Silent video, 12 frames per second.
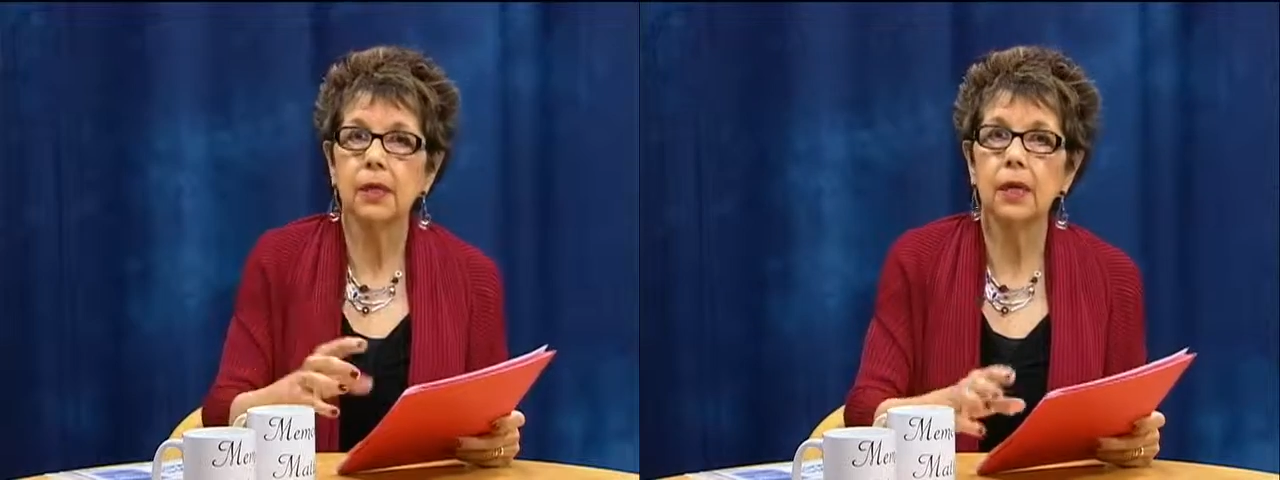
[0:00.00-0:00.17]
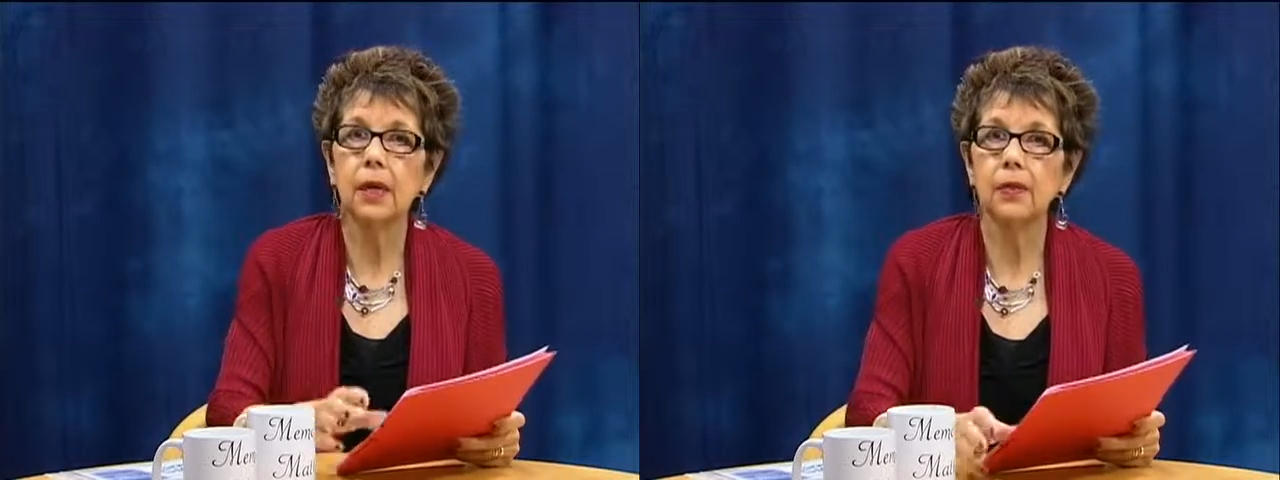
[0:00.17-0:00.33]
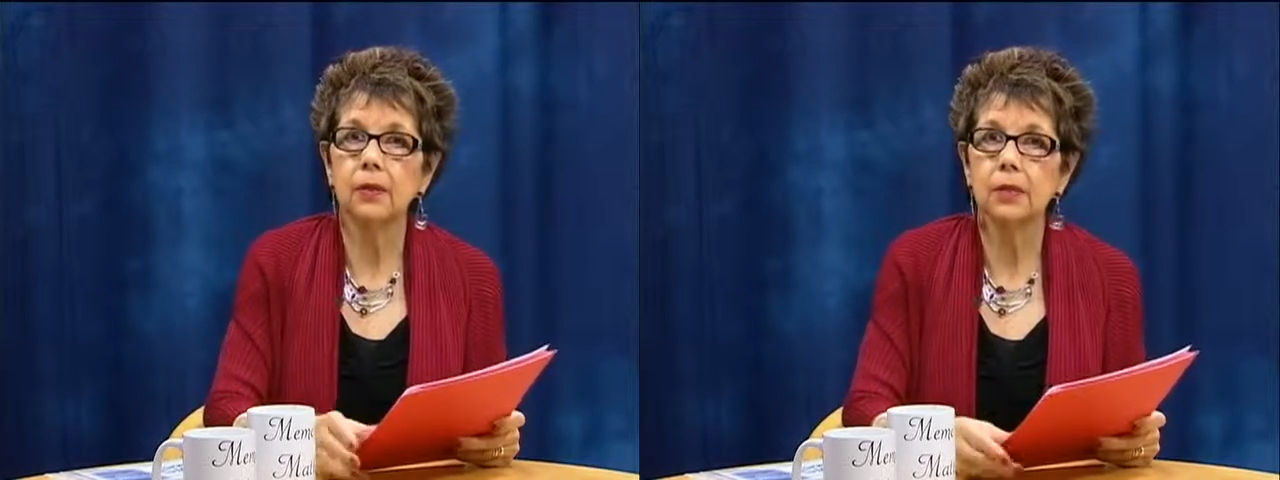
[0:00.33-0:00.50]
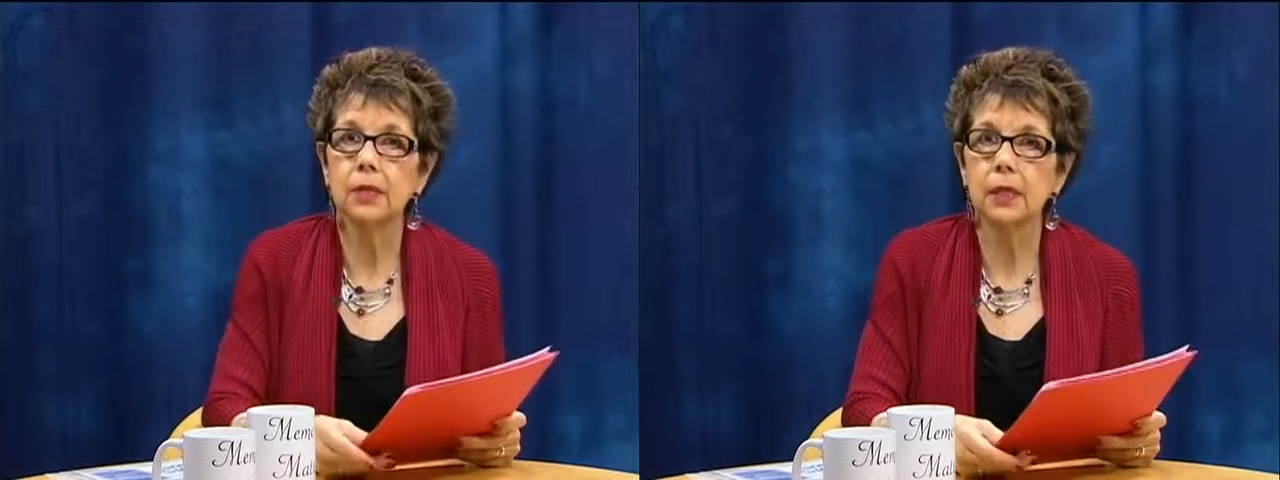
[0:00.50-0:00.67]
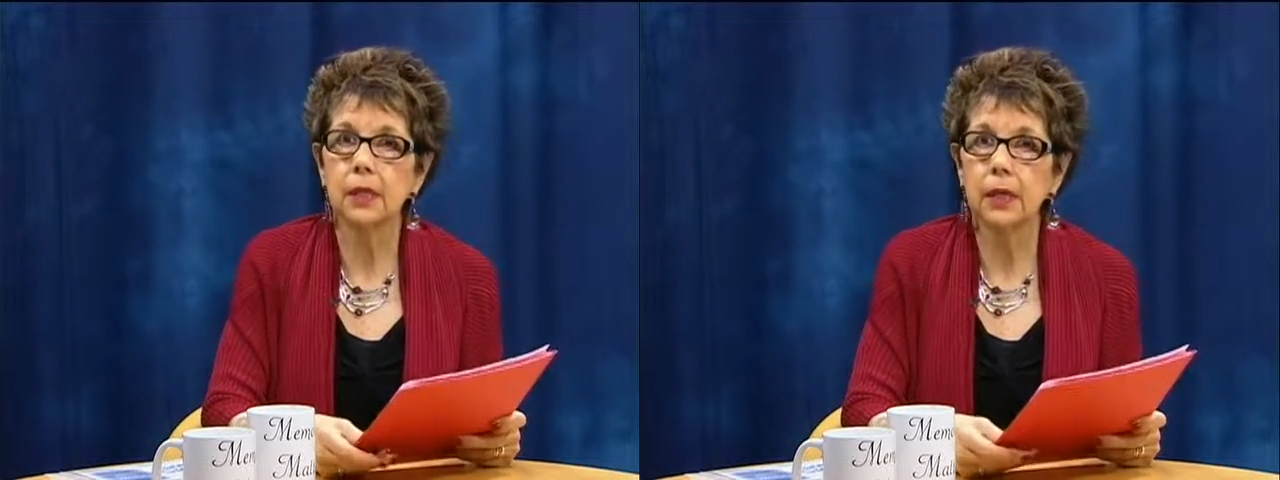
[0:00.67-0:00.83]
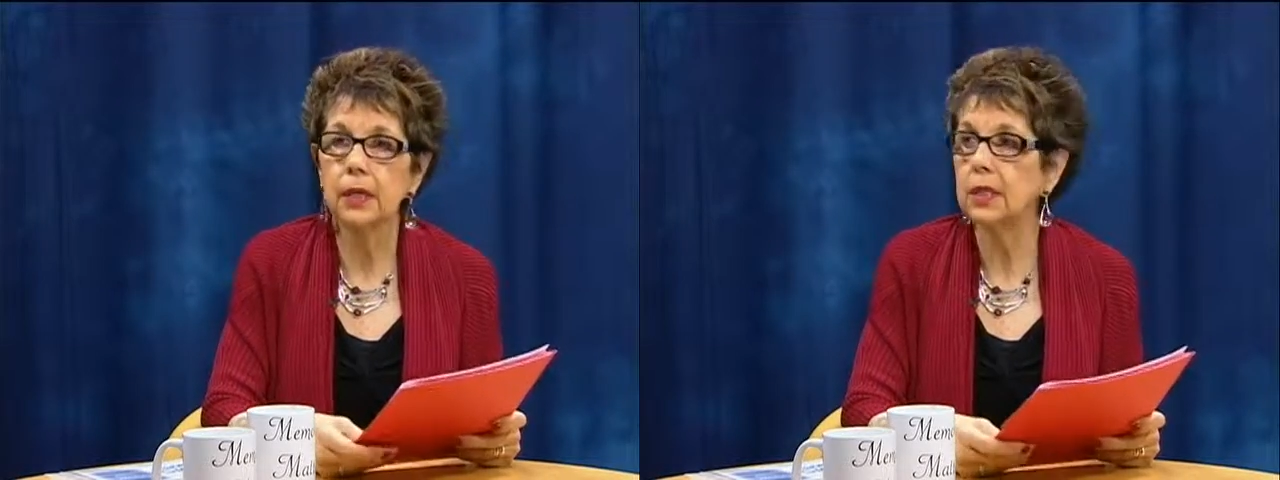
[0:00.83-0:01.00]
Again, there's a
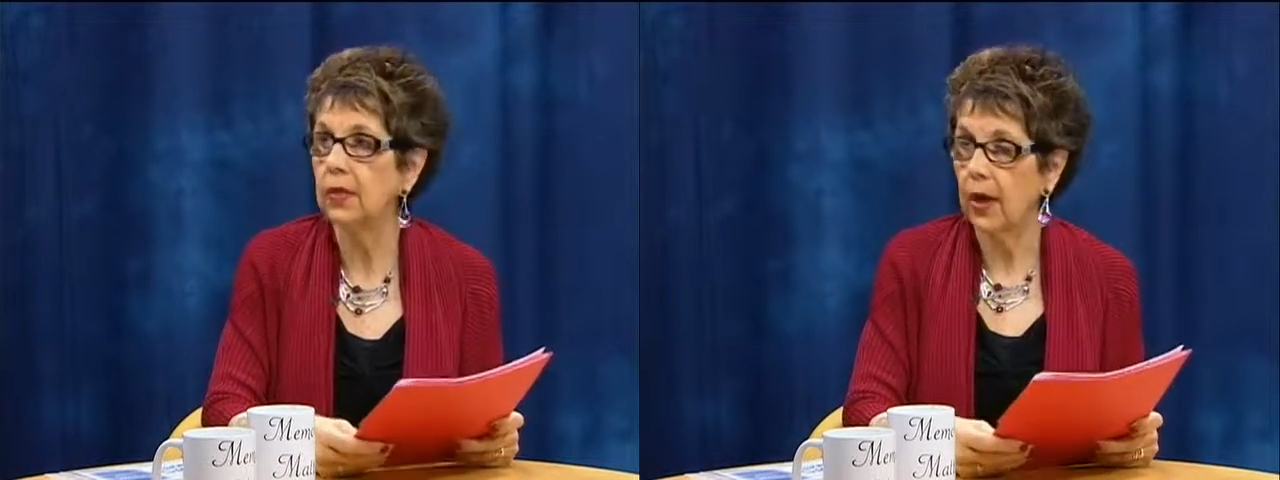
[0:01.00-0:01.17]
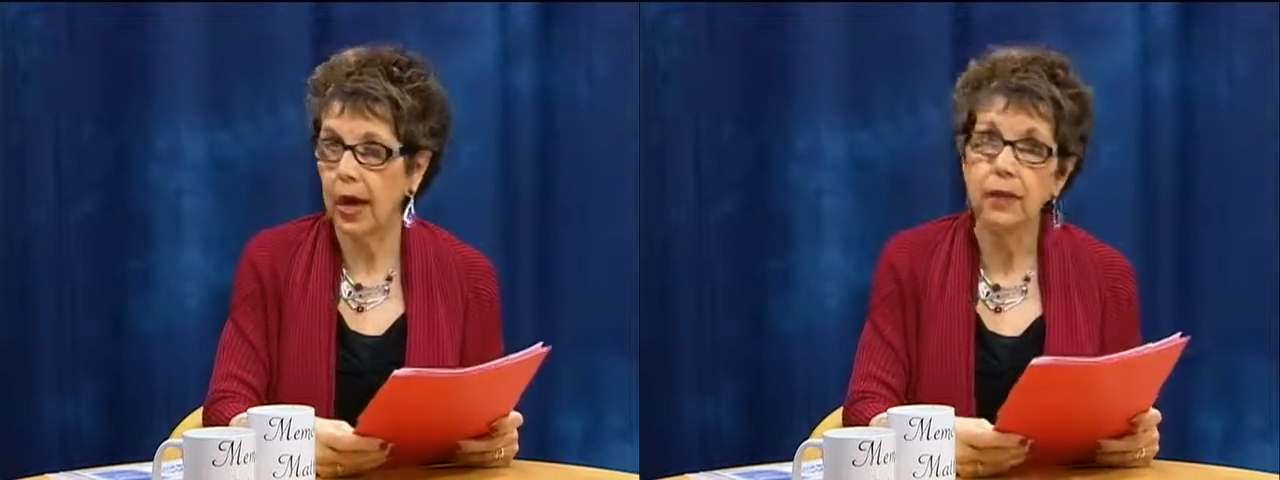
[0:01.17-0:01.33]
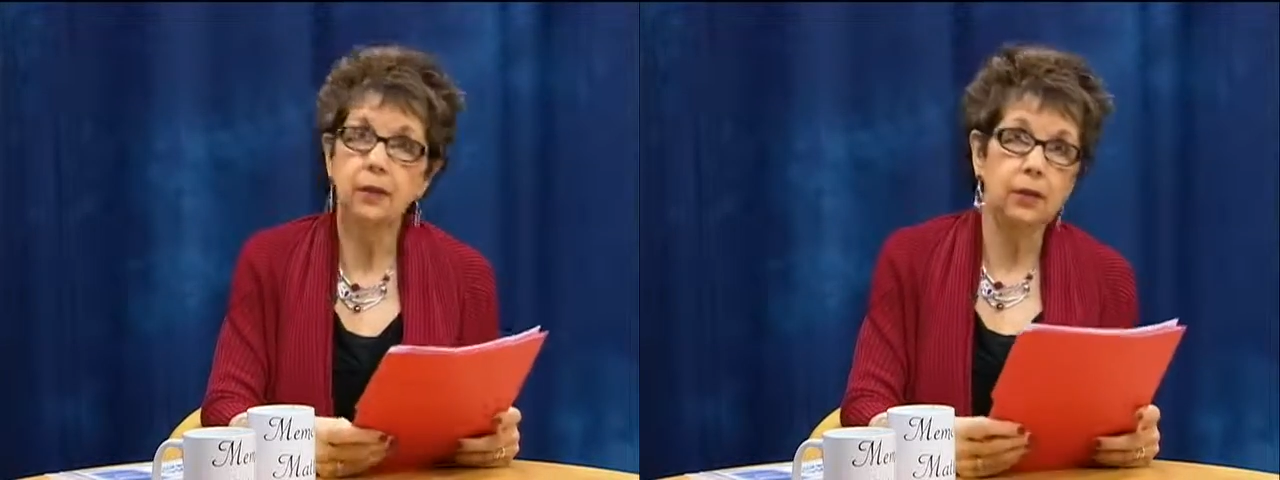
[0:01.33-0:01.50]
link to that,